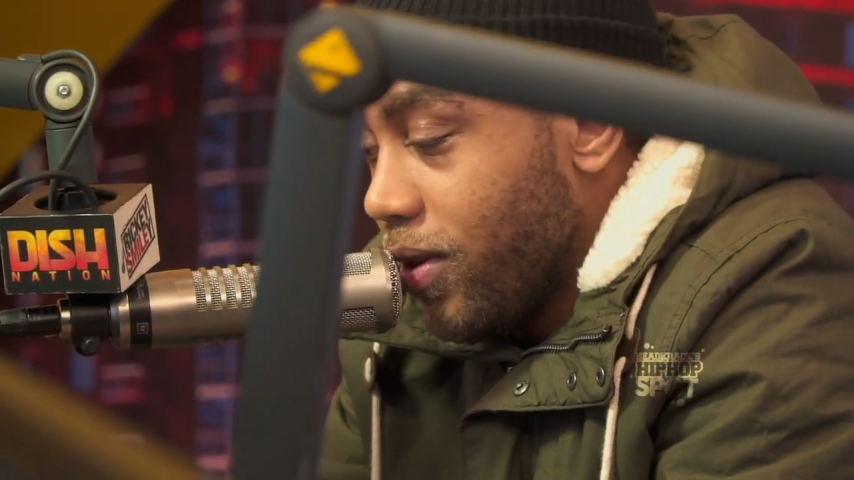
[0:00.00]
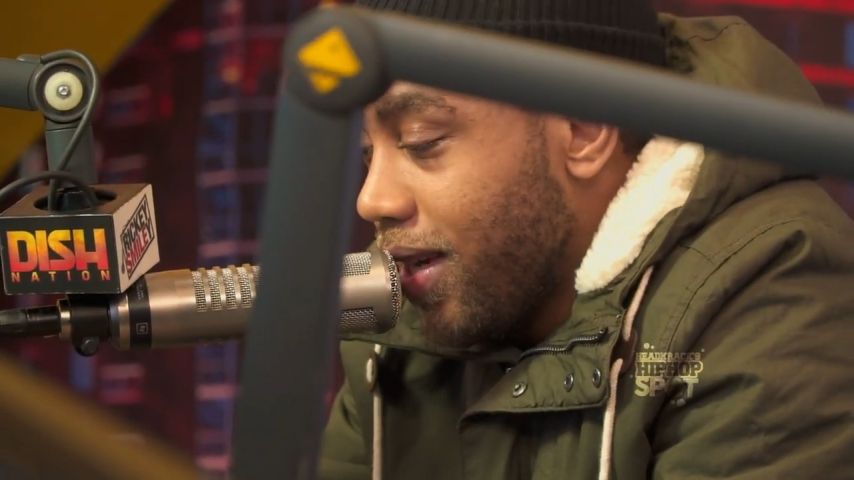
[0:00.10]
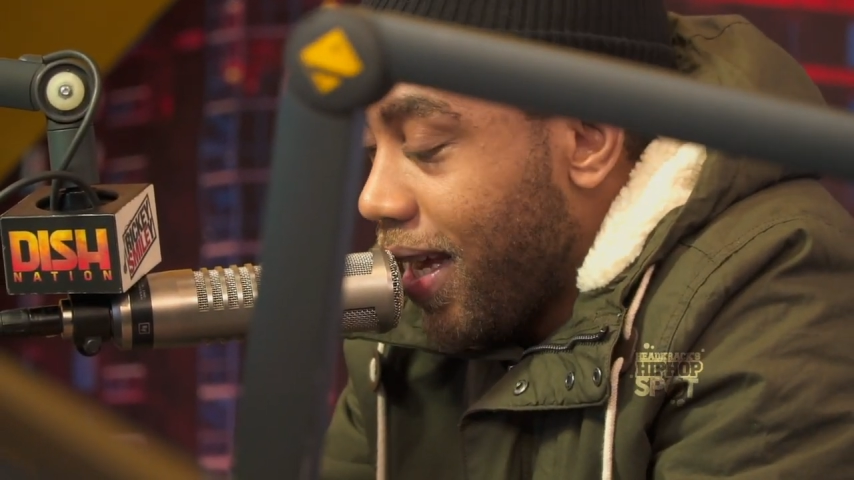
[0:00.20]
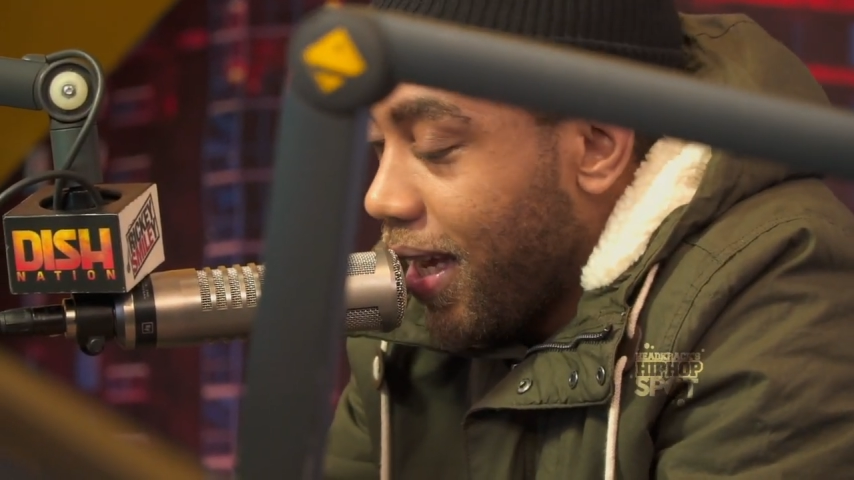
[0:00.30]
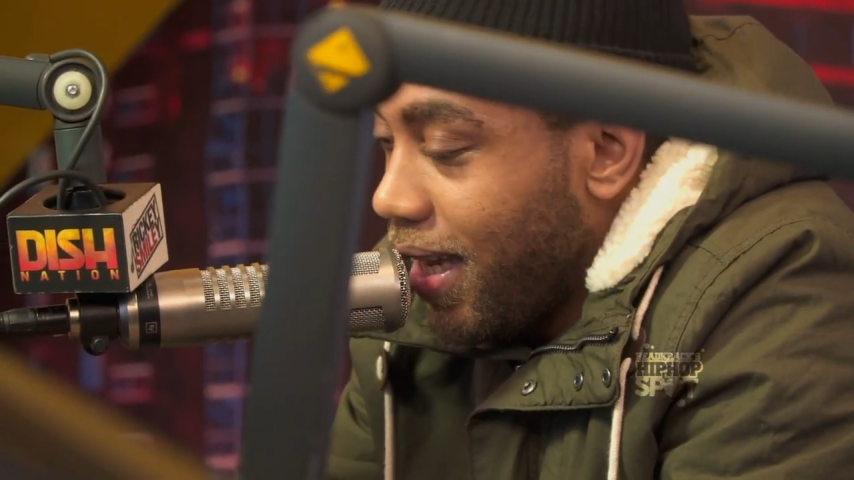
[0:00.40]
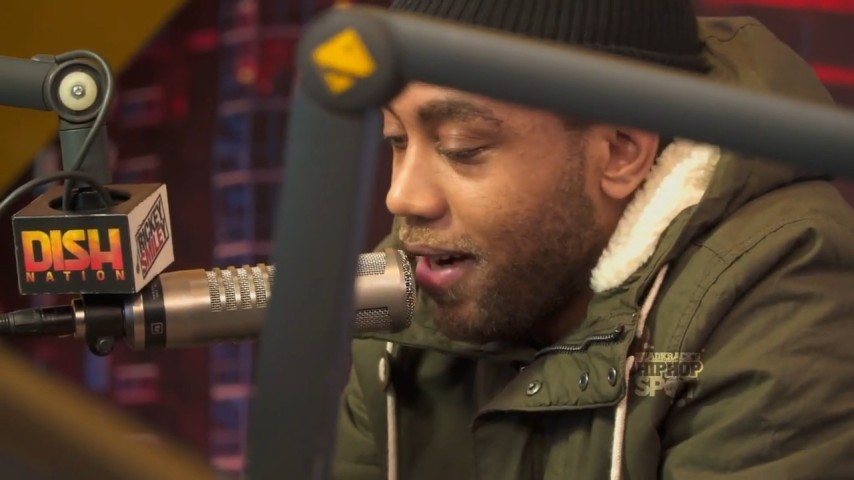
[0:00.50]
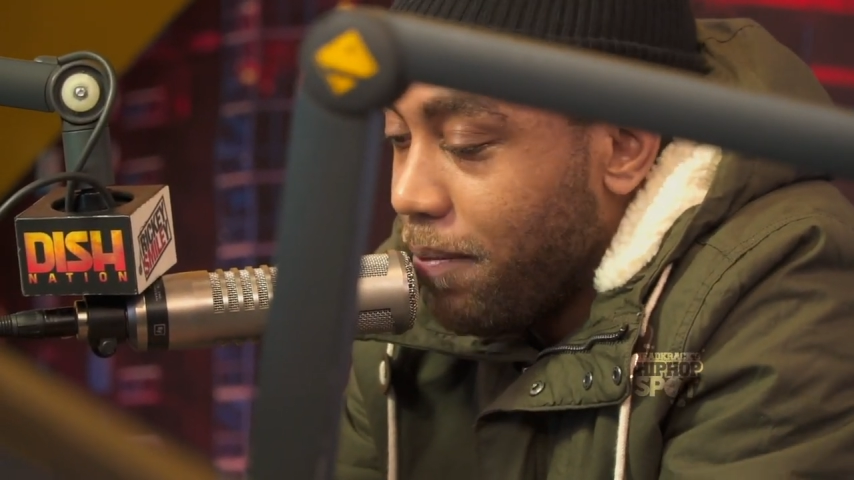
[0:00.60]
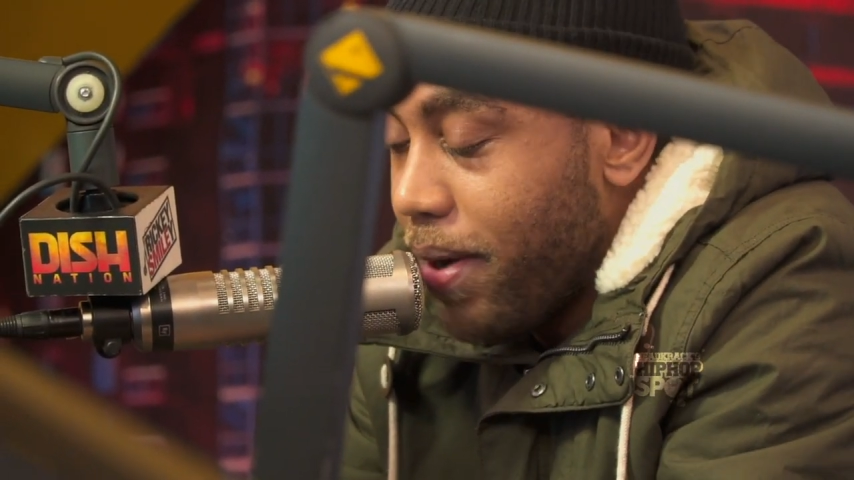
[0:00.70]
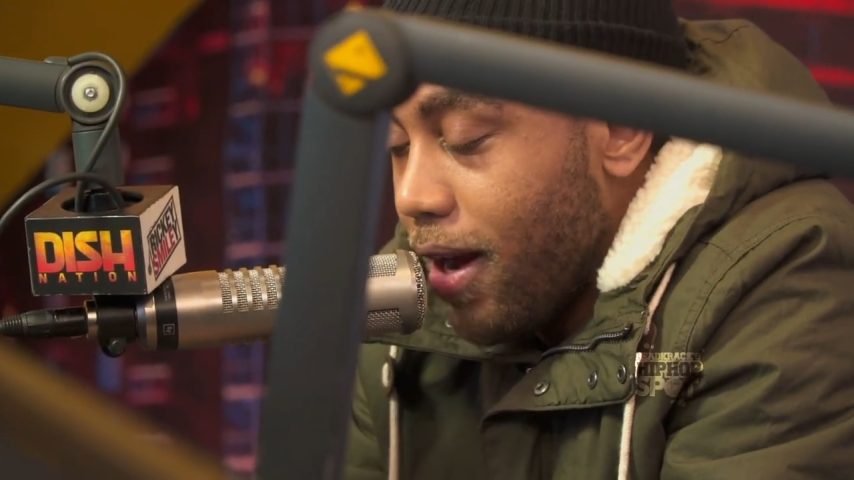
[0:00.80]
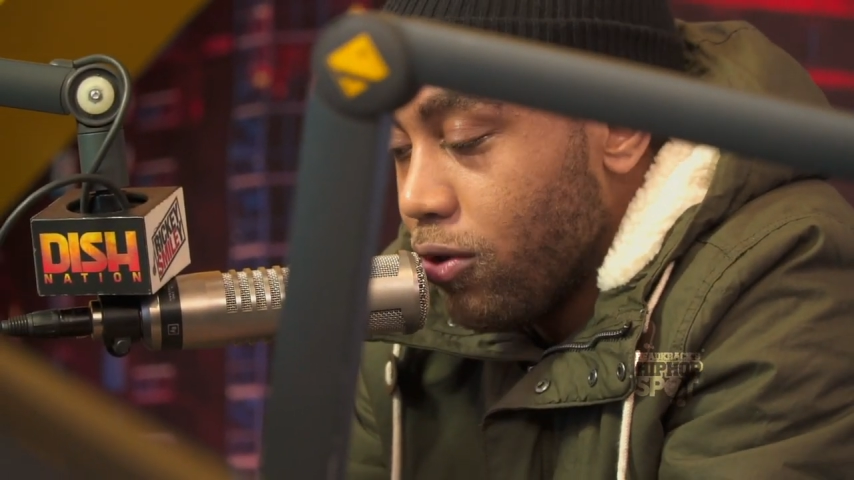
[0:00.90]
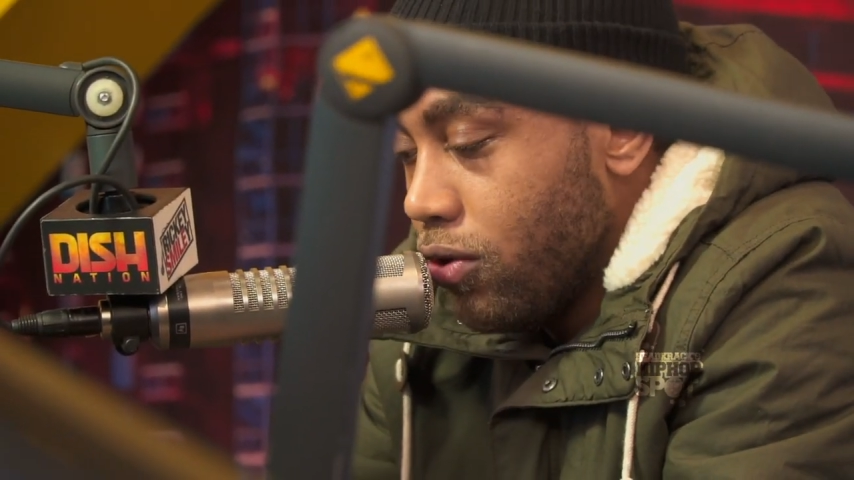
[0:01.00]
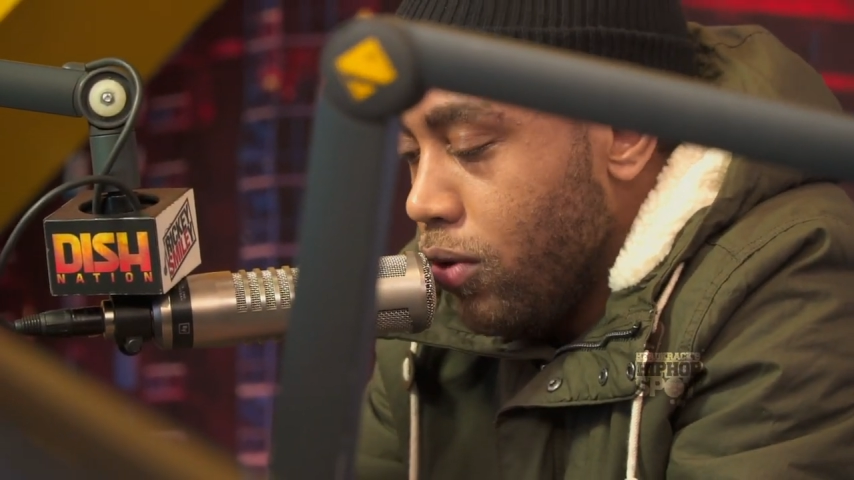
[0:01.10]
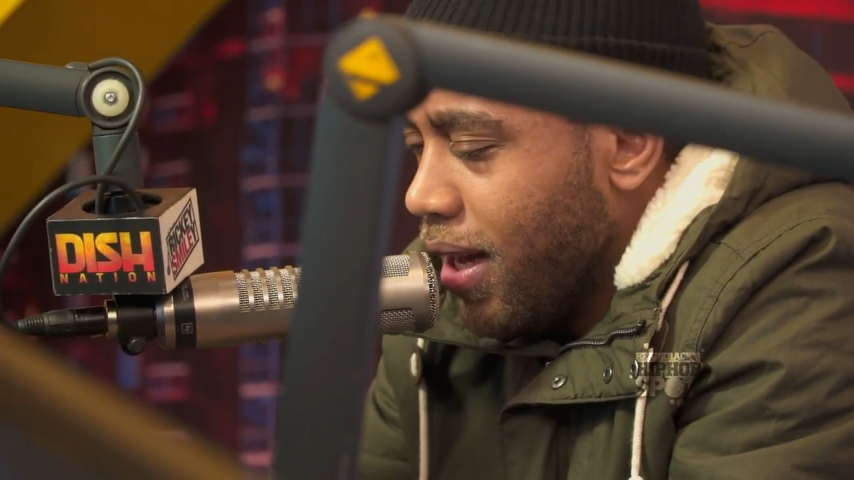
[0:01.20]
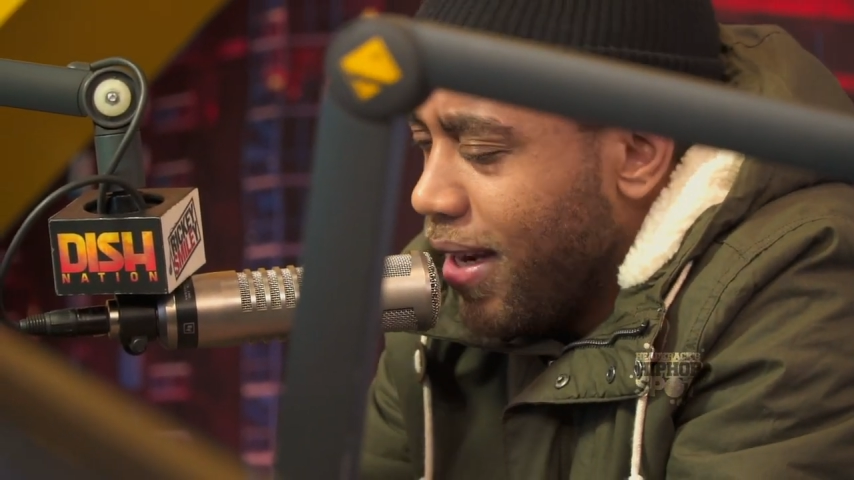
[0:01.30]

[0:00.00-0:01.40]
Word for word: what they can get about you.